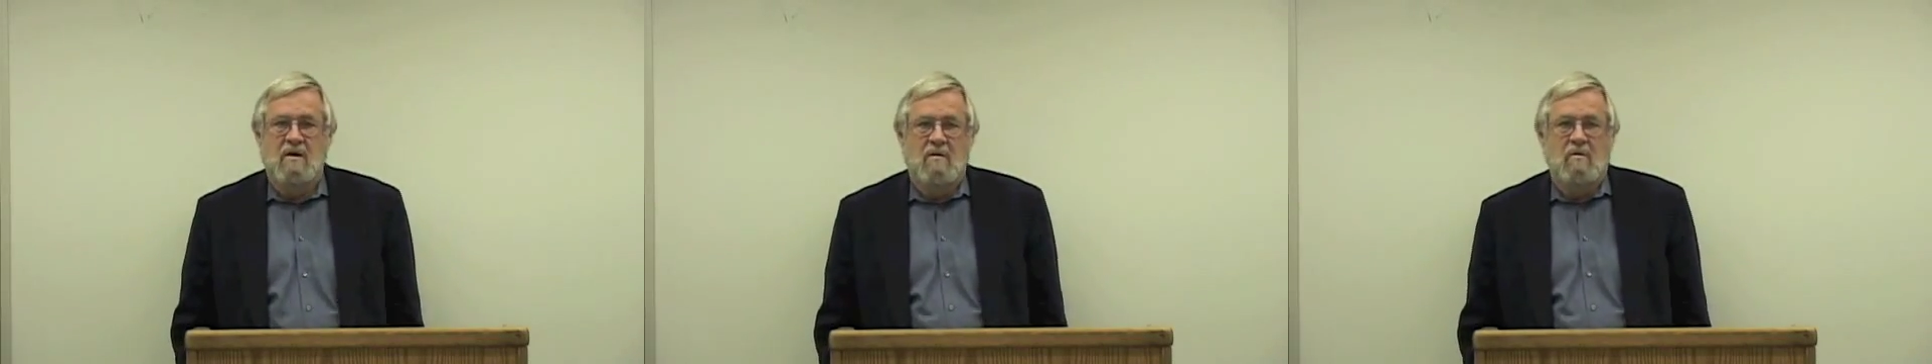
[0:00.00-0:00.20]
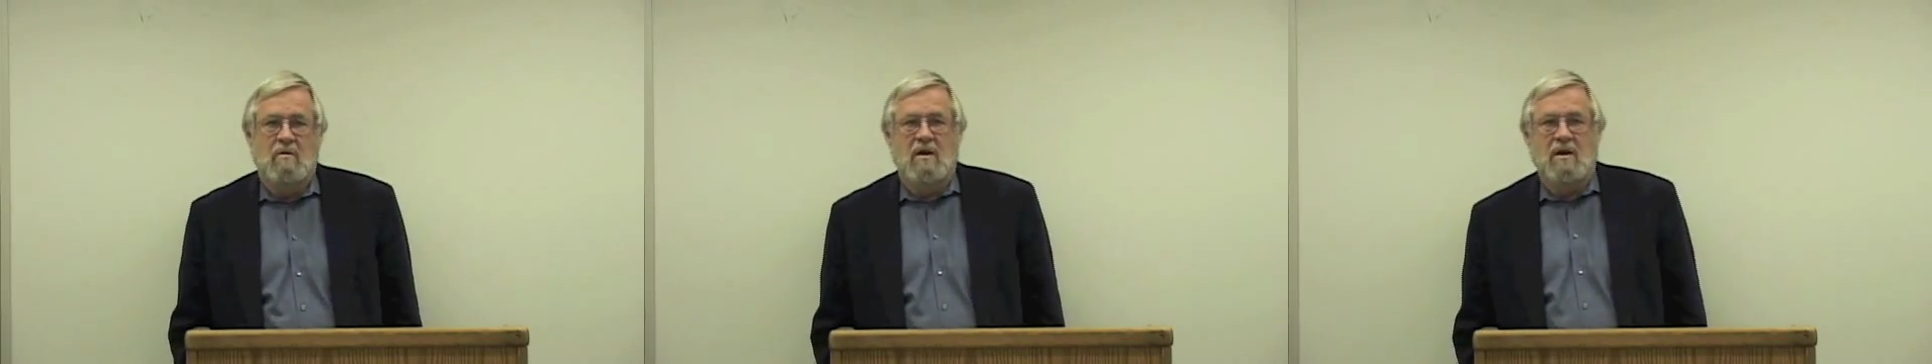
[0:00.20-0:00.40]

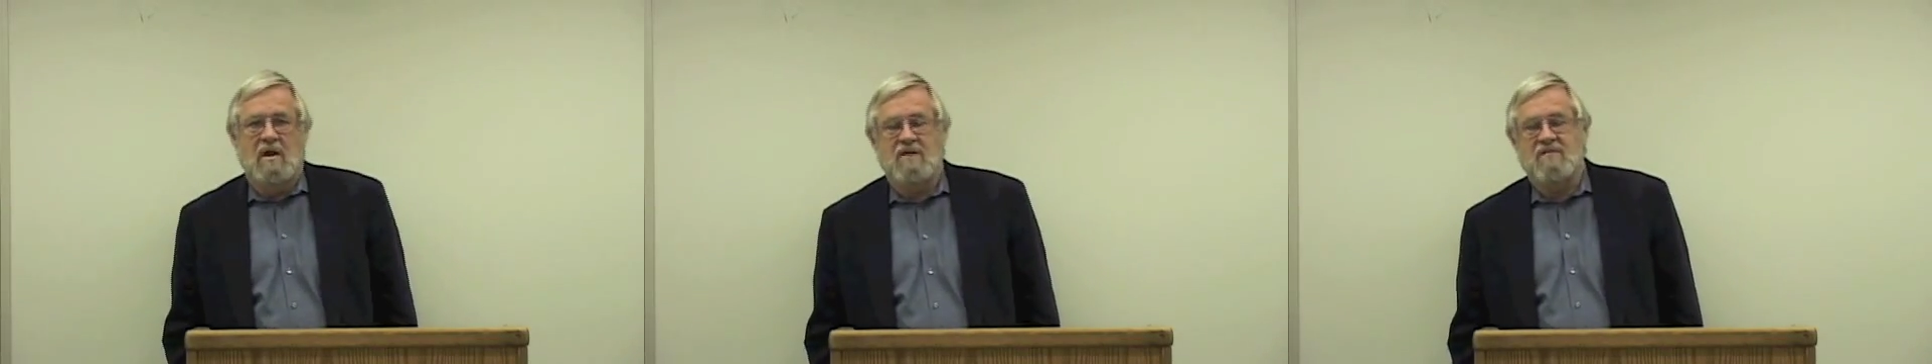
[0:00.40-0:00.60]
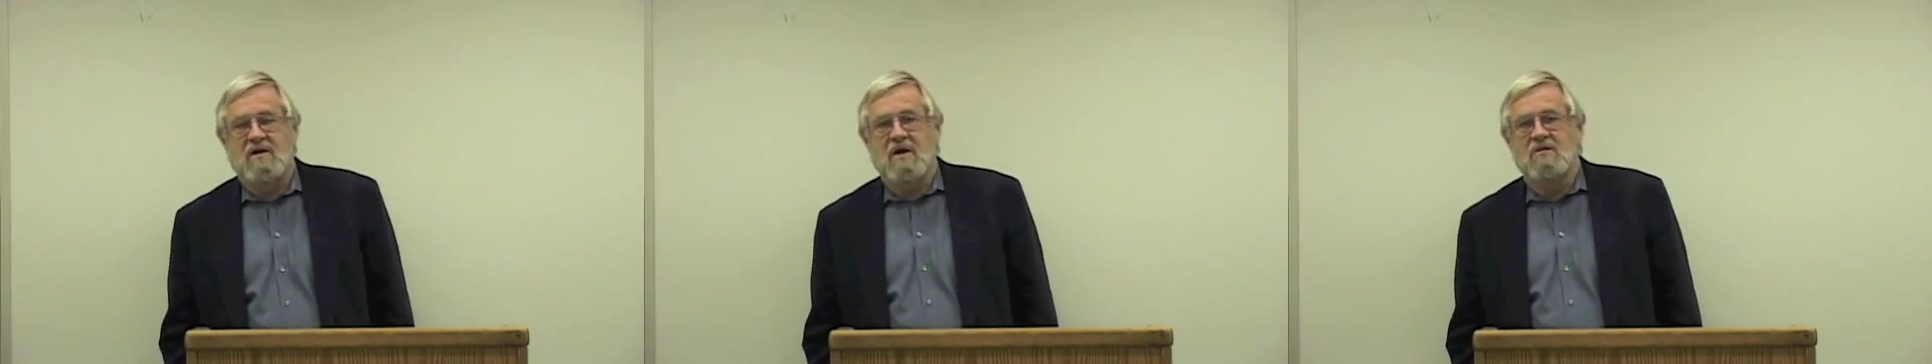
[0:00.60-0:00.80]
While the
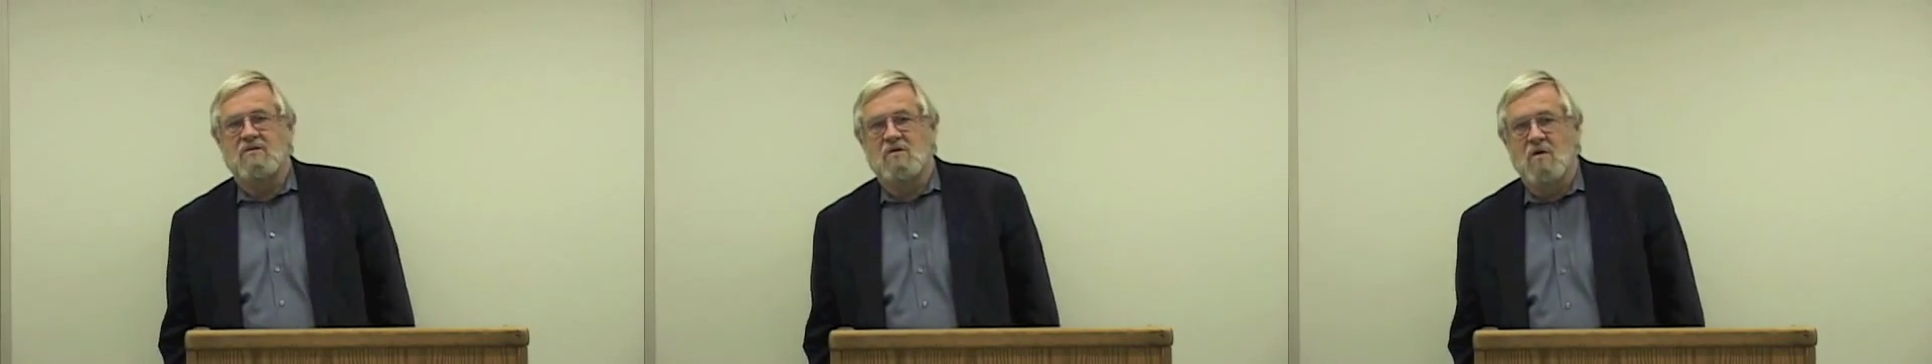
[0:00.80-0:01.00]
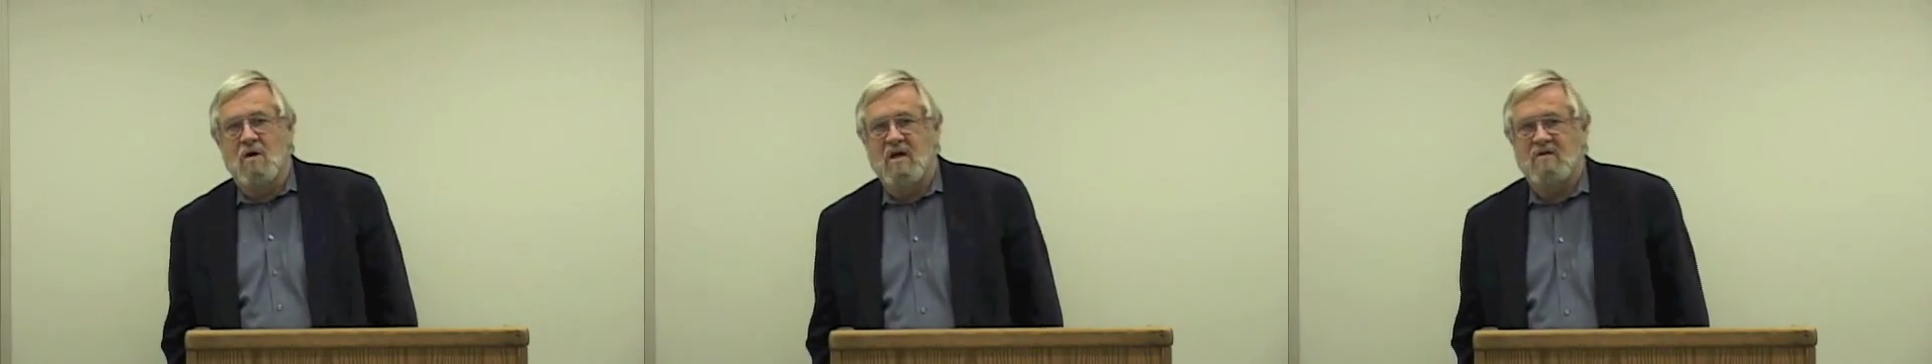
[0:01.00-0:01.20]
lifeguard's
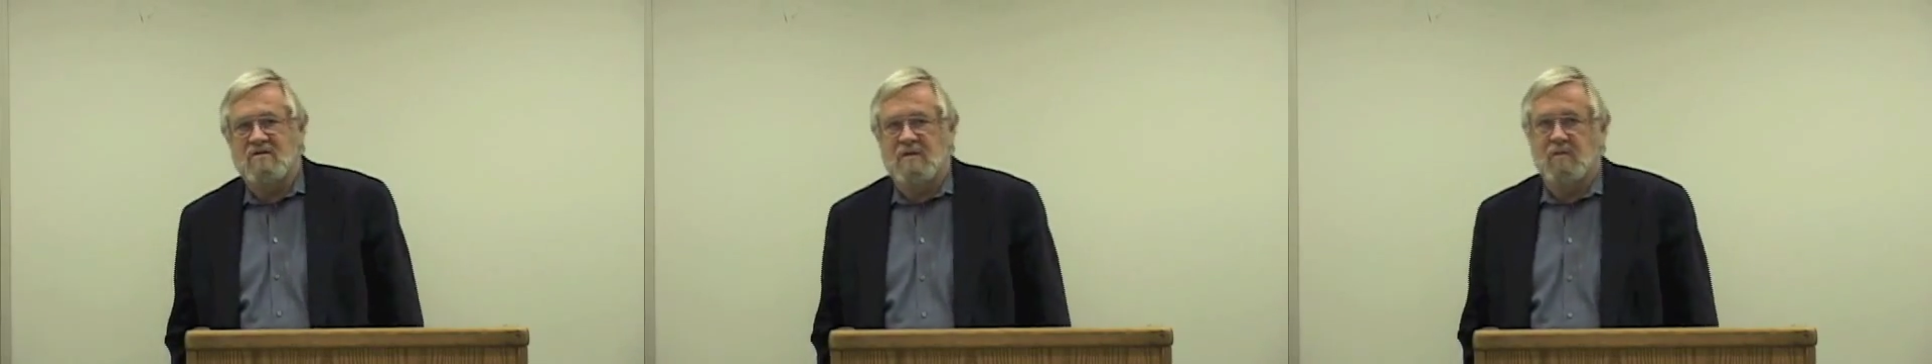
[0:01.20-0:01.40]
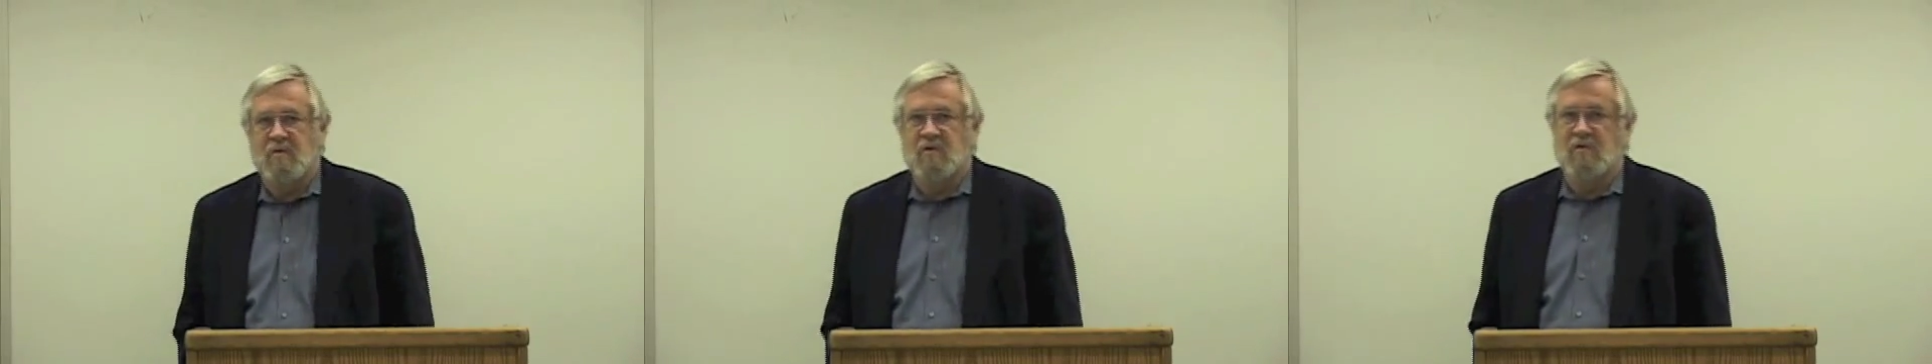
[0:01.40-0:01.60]
gone,
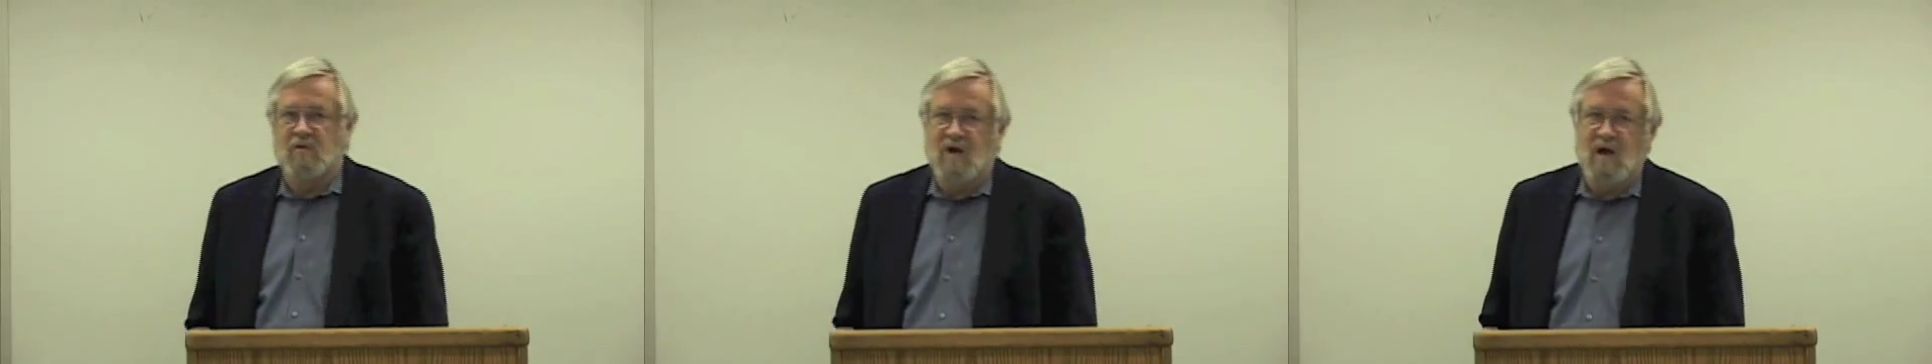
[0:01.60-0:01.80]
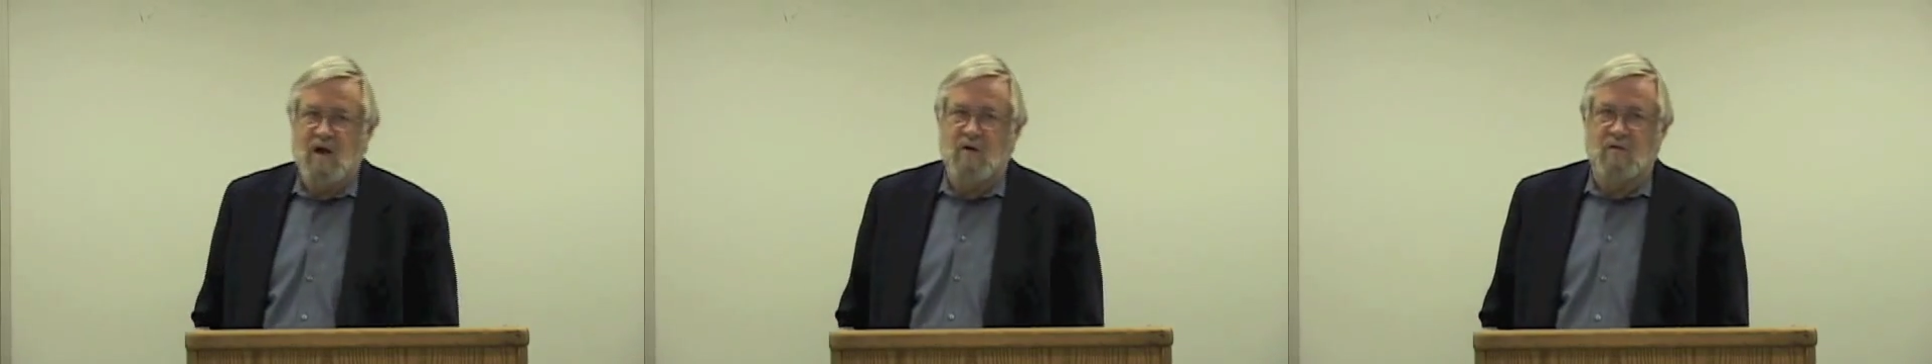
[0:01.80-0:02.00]
someone
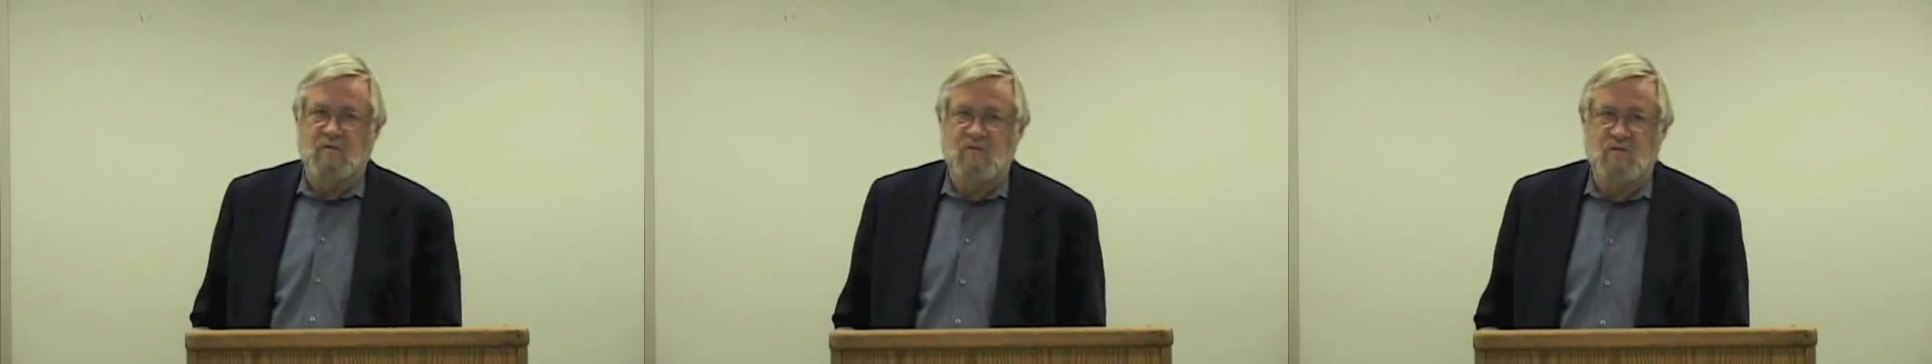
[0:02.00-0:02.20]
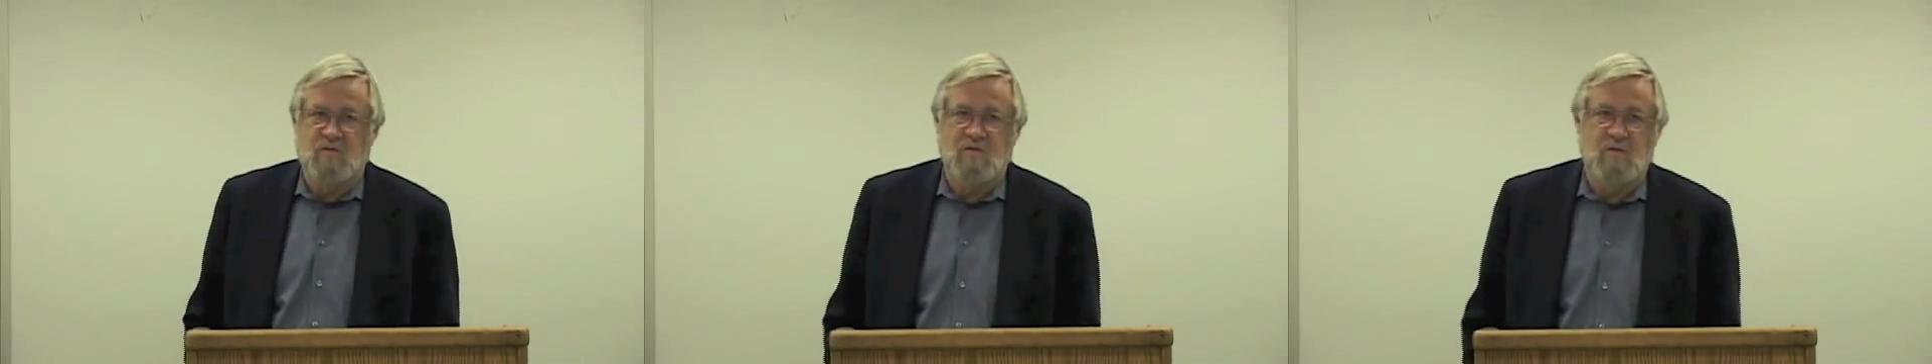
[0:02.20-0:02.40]

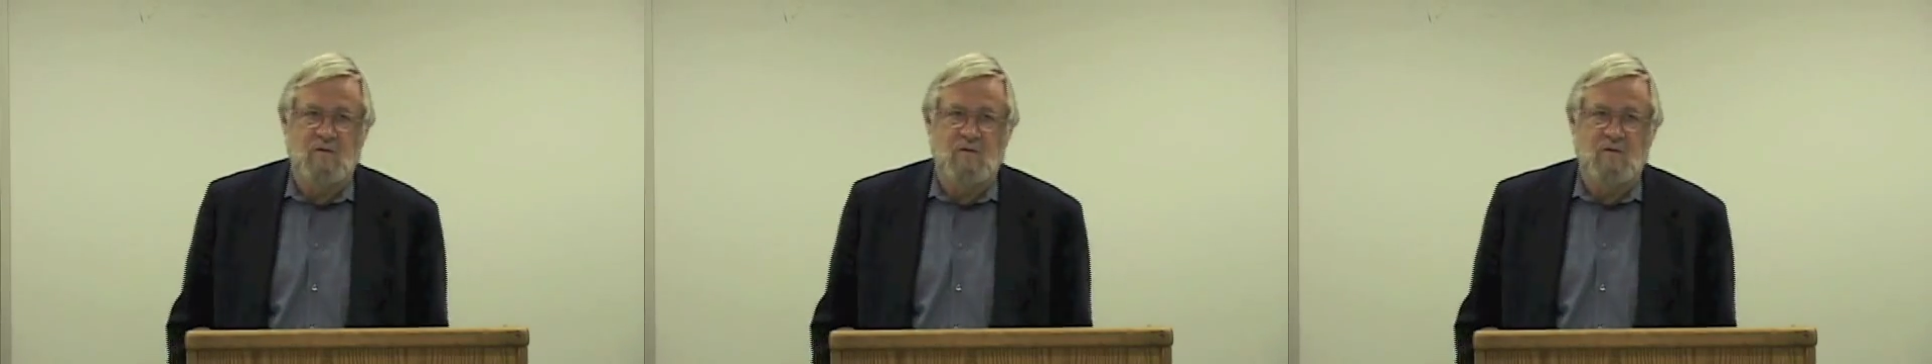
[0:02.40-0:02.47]
drowns.